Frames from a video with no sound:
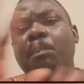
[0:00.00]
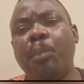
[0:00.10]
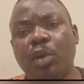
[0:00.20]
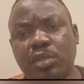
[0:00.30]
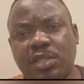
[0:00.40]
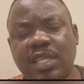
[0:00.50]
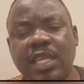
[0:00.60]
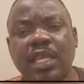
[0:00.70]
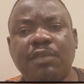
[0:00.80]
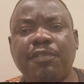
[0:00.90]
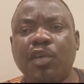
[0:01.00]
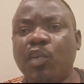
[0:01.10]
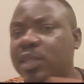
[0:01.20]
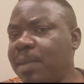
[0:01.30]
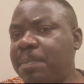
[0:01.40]
But if your
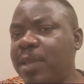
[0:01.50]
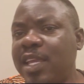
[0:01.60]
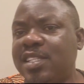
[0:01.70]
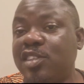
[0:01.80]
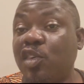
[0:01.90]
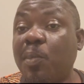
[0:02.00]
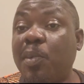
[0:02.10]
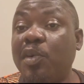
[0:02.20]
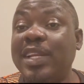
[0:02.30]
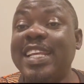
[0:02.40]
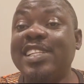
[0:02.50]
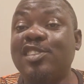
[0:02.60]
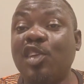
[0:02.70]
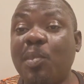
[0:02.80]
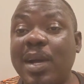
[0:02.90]
water pH in your pond
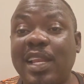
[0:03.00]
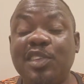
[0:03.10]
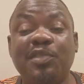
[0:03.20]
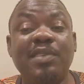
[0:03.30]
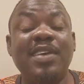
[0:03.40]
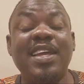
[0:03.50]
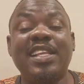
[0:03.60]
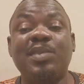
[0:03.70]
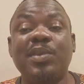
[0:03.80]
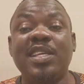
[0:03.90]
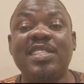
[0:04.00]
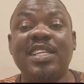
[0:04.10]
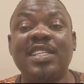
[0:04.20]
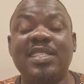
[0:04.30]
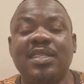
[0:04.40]
is normal, you've never experienced
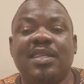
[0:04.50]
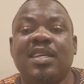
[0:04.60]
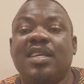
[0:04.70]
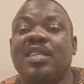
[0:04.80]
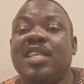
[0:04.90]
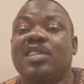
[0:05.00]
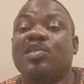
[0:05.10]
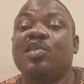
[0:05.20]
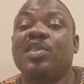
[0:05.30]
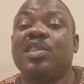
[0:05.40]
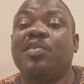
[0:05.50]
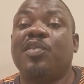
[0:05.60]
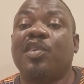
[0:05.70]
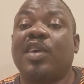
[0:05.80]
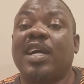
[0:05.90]
anything, there's no reason
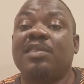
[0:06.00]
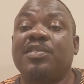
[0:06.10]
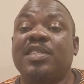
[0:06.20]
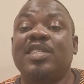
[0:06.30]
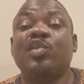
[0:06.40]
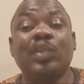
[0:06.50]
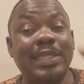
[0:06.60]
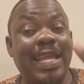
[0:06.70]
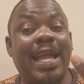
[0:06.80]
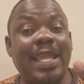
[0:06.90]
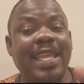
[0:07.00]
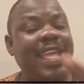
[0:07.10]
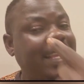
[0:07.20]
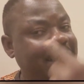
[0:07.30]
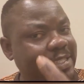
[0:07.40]
for your catfishes to die,
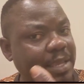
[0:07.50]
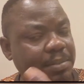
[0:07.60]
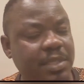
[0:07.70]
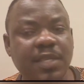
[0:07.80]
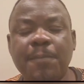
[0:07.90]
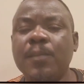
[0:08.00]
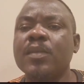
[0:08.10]
except